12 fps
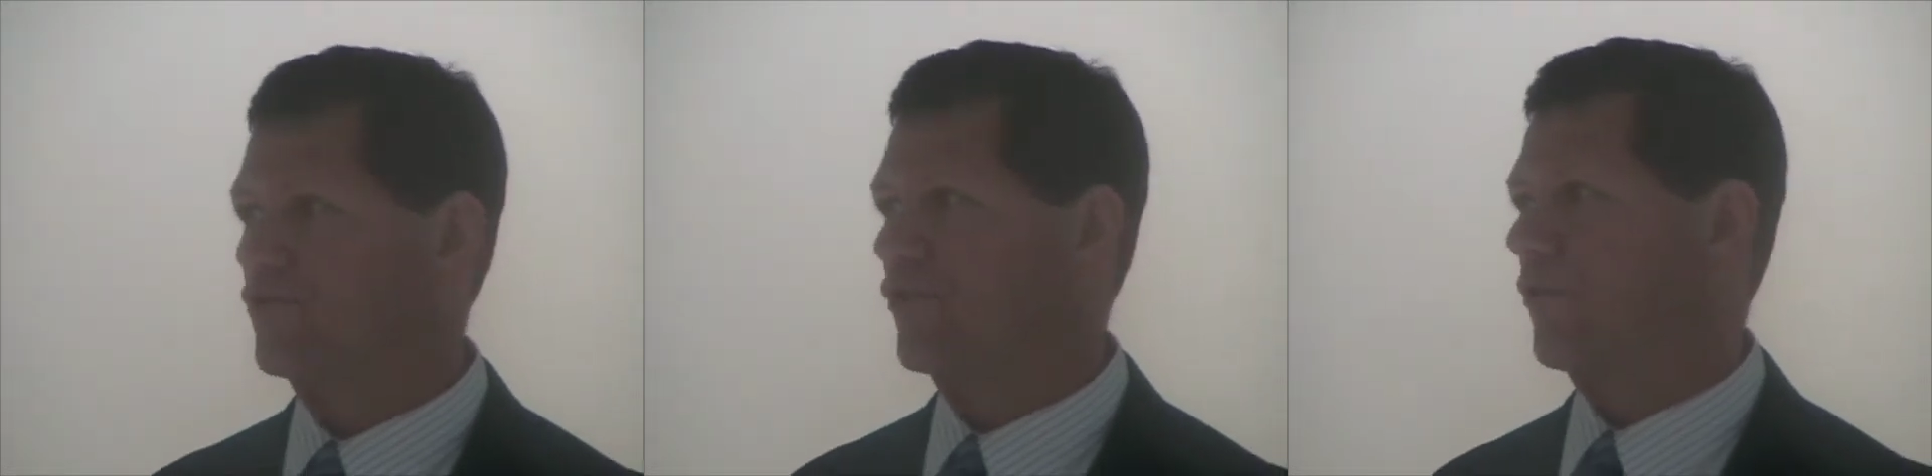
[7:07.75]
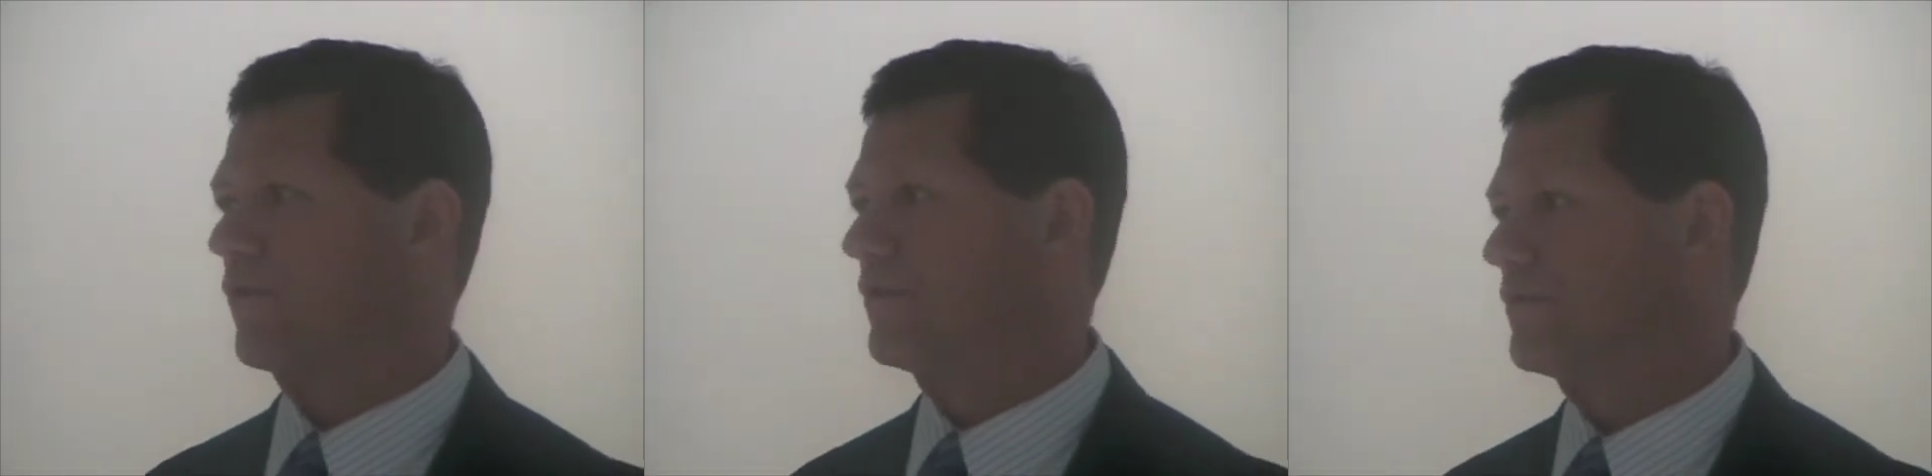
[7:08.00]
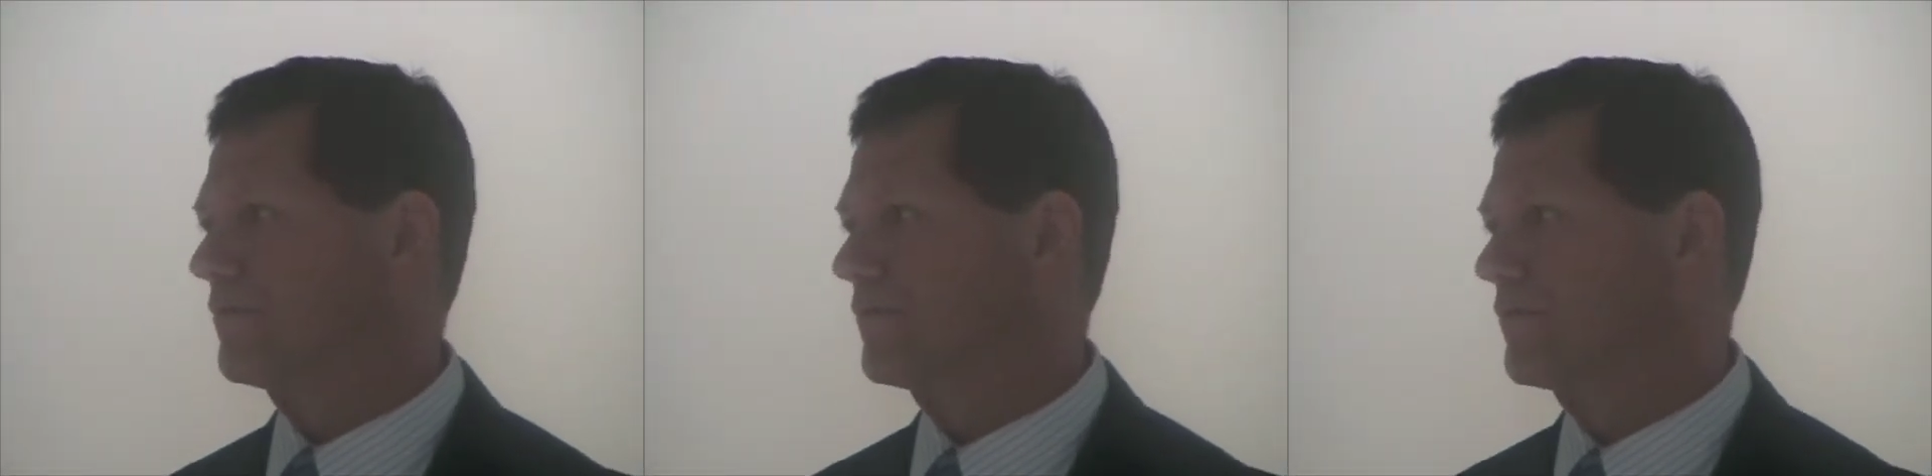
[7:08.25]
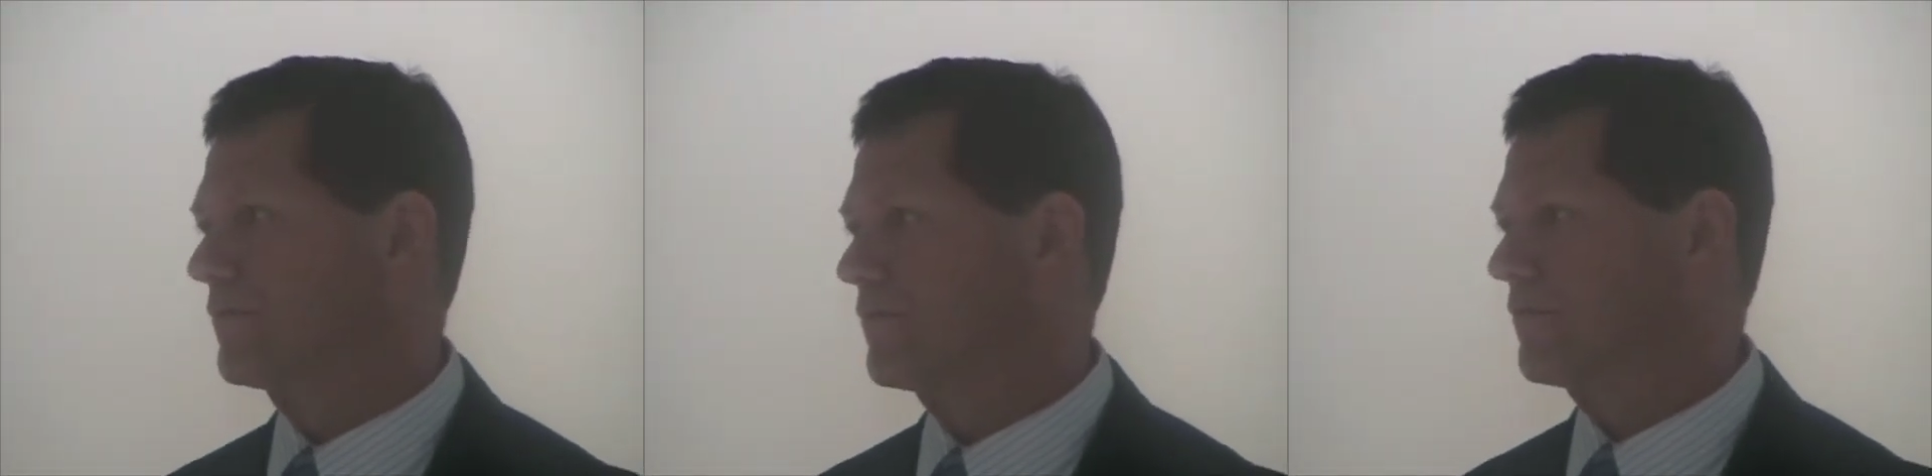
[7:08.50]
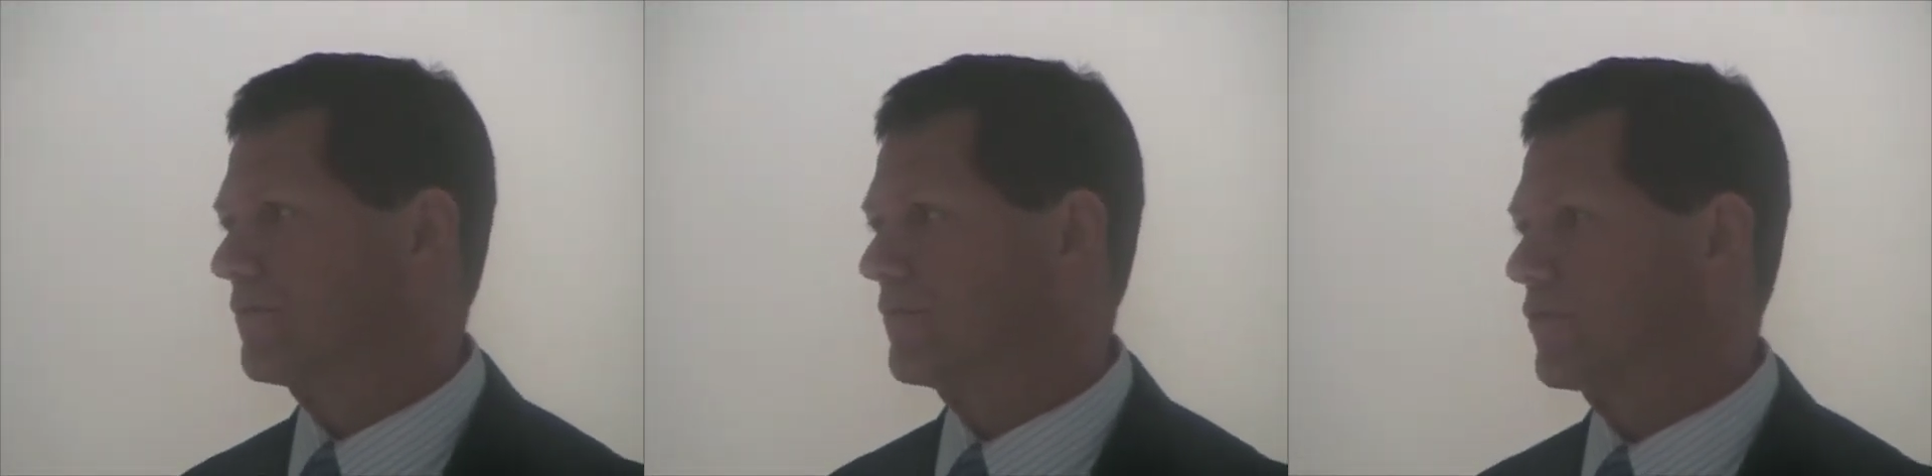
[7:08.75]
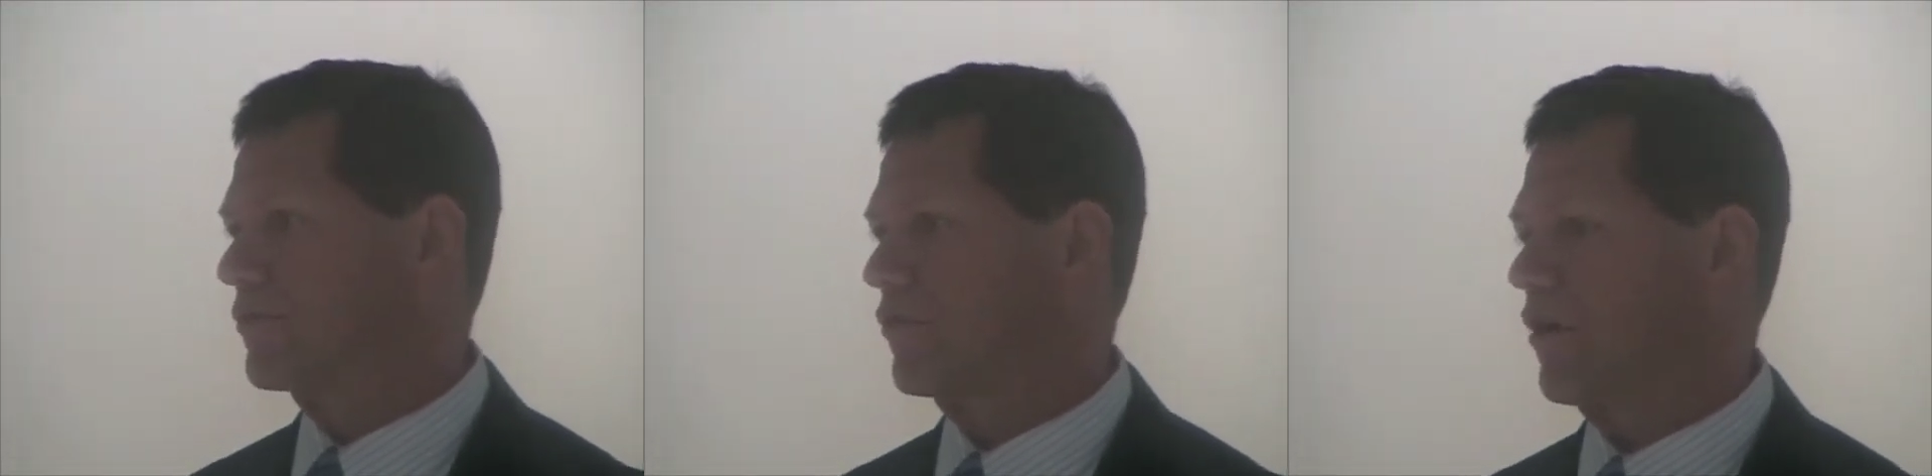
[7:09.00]
as you.
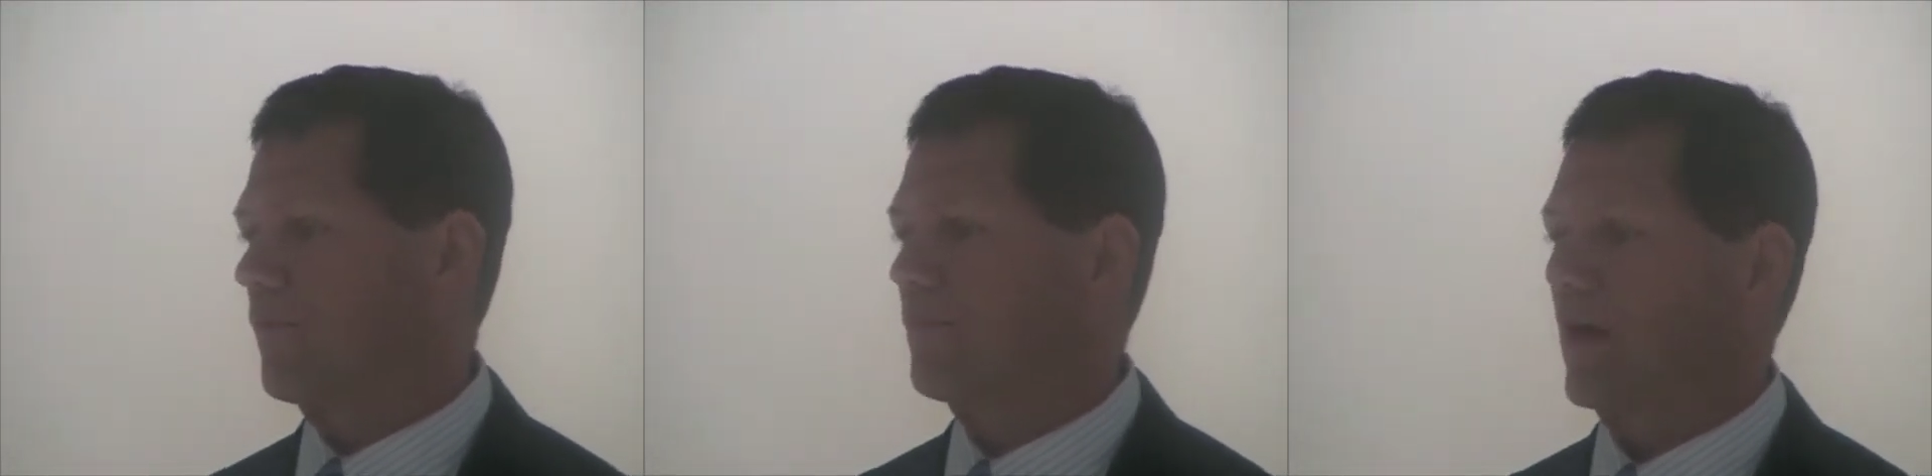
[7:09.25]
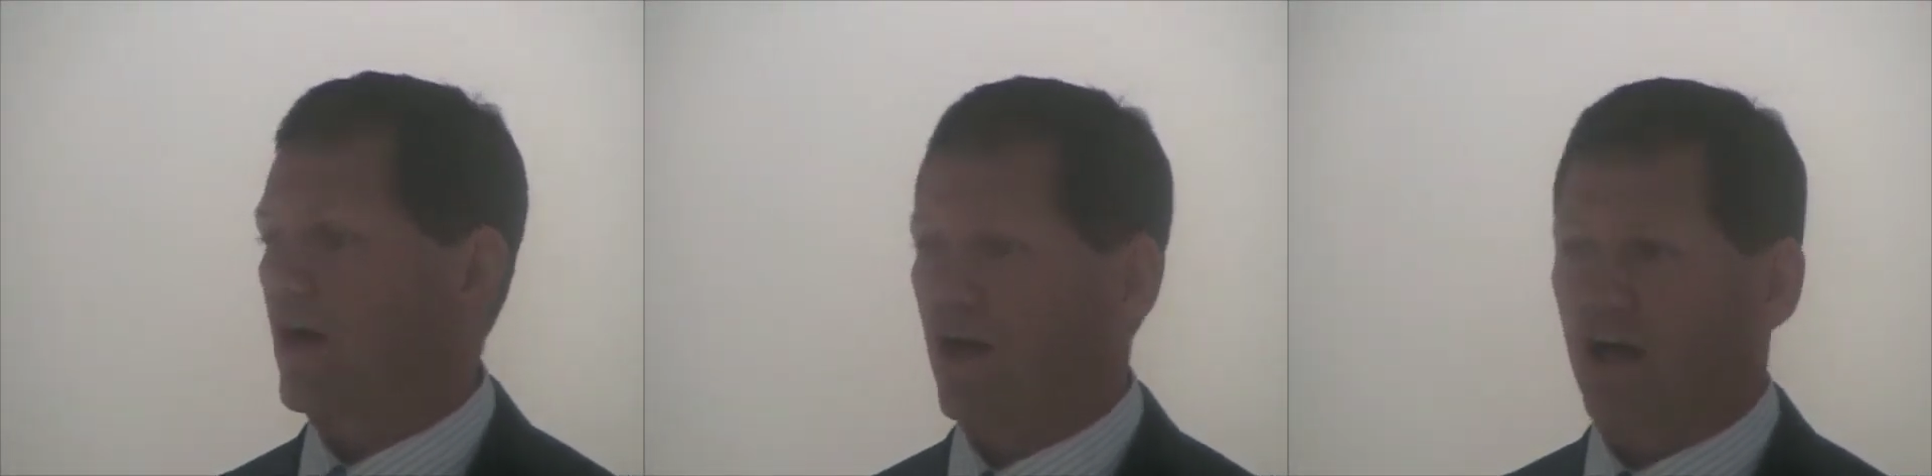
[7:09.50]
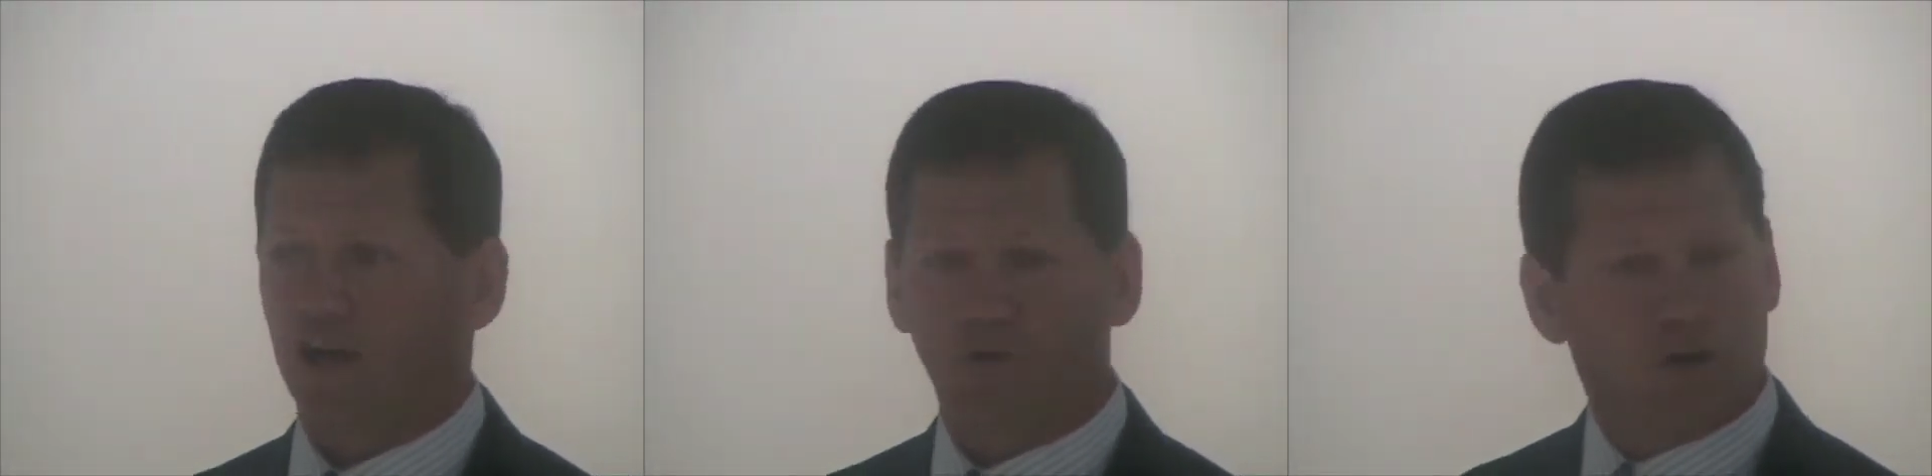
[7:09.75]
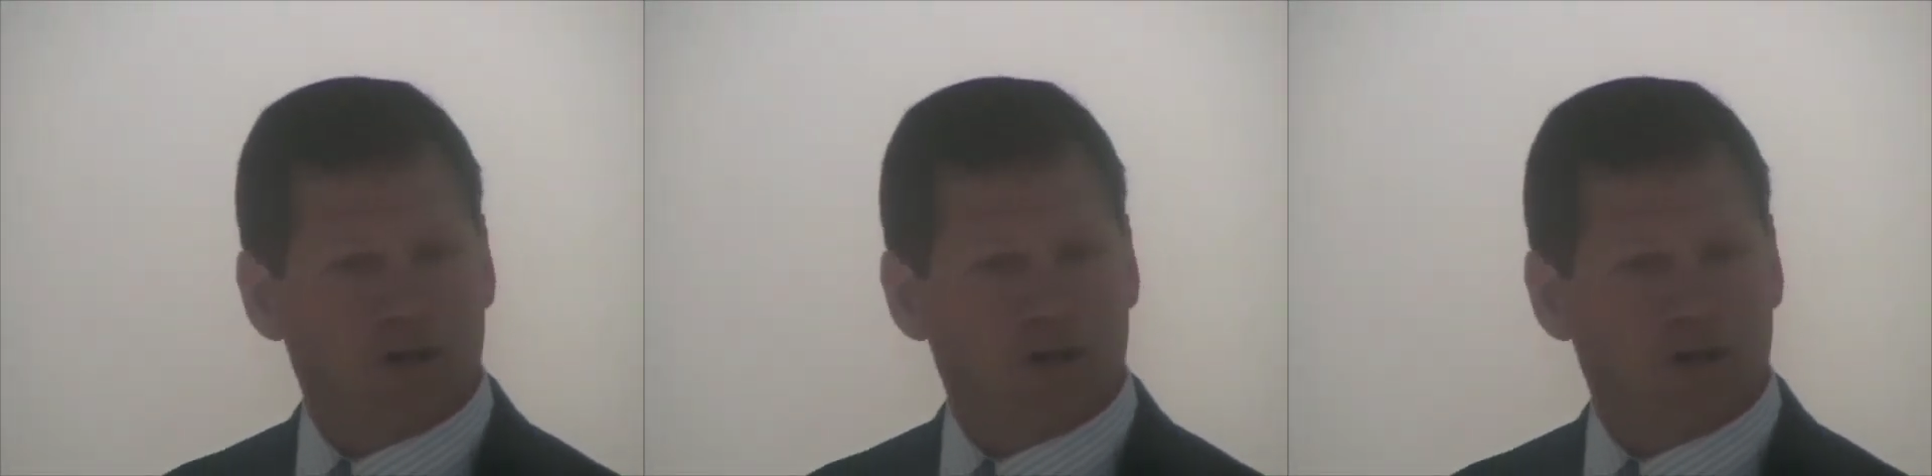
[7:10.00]
So, I don't